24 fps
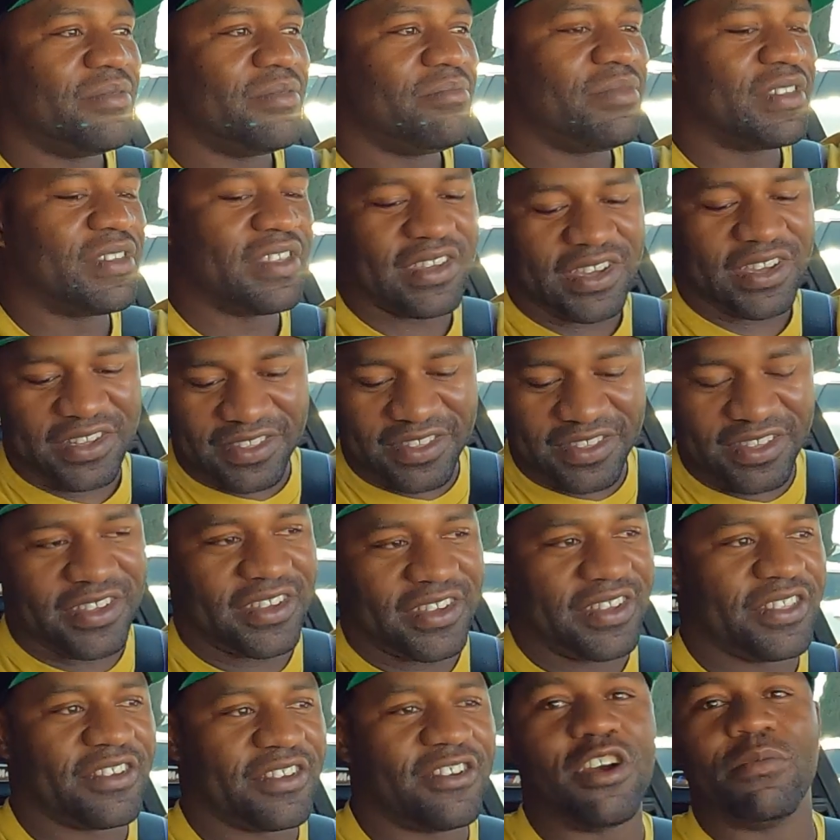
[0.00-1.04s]
Besides
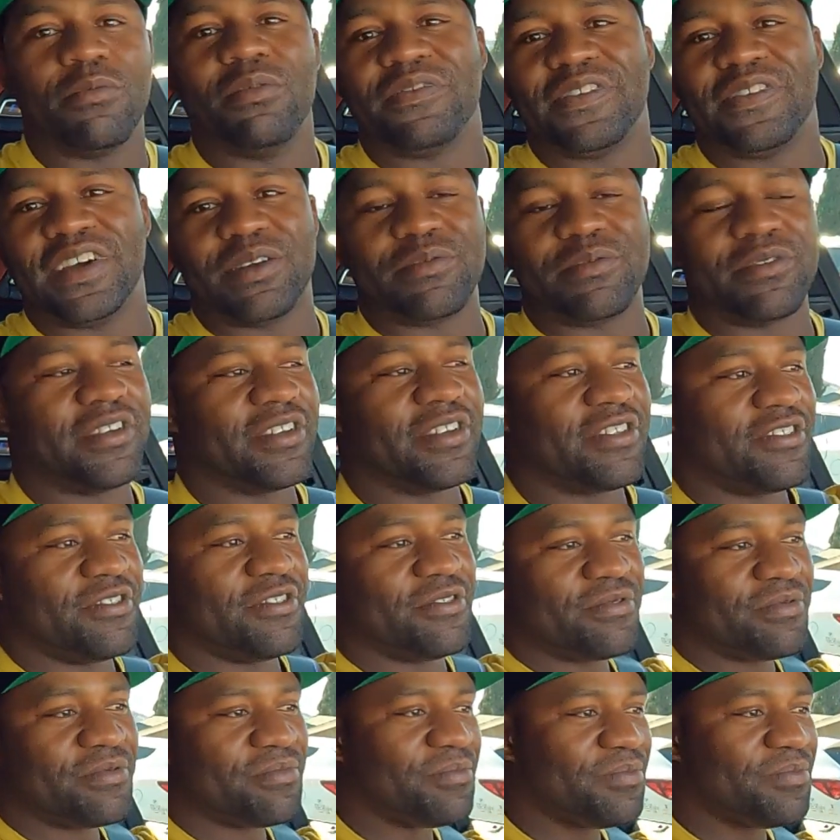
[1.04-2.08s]
the carbon fiber
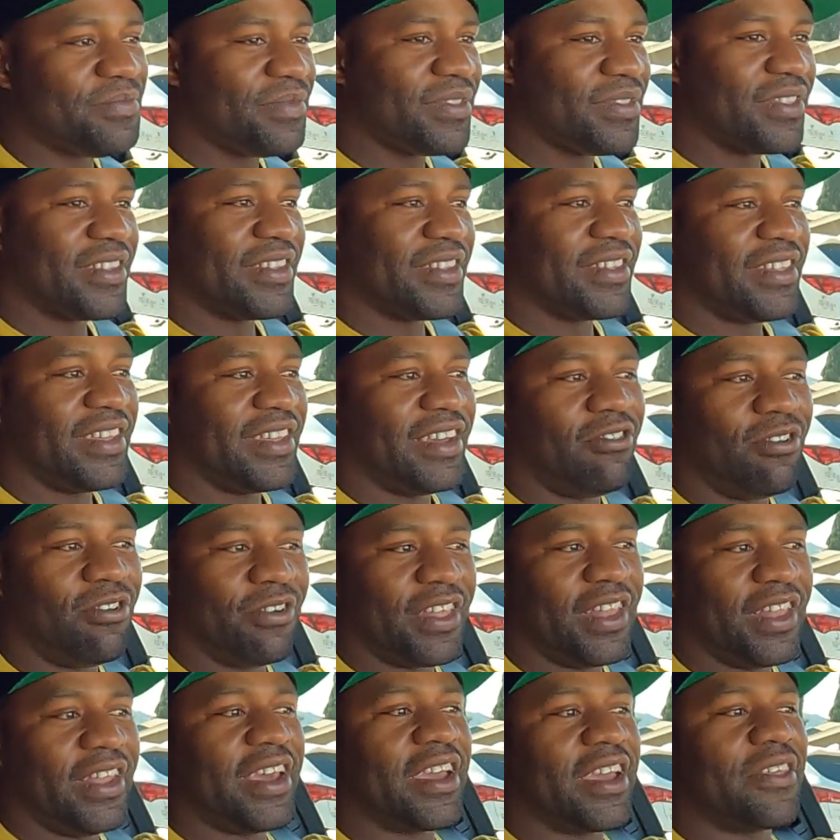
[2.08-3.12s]
issue, or
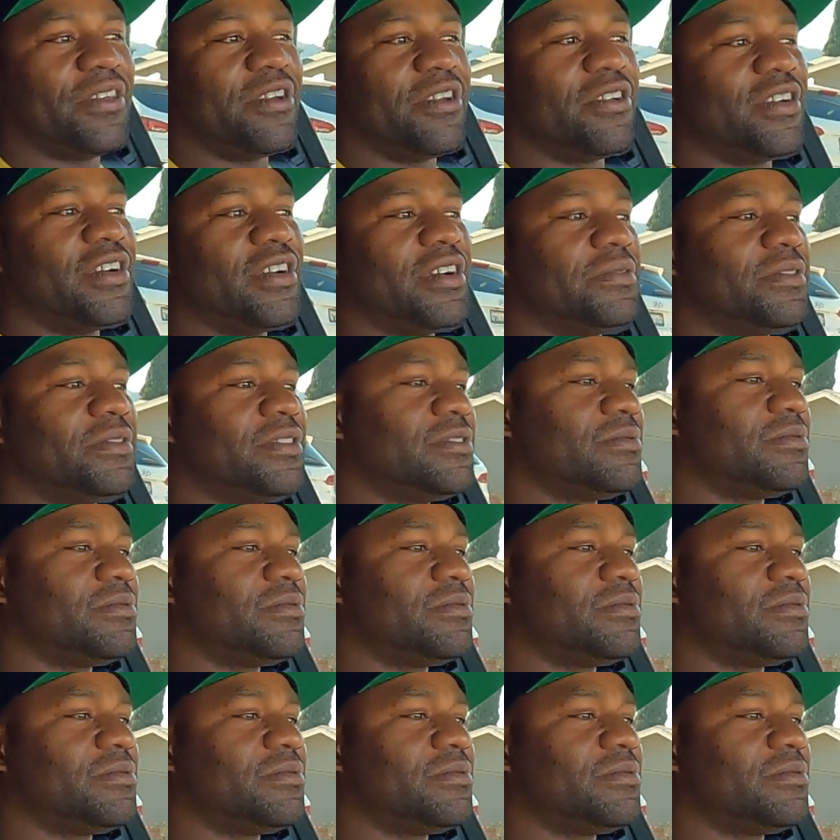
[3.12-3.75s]
the lack thereof.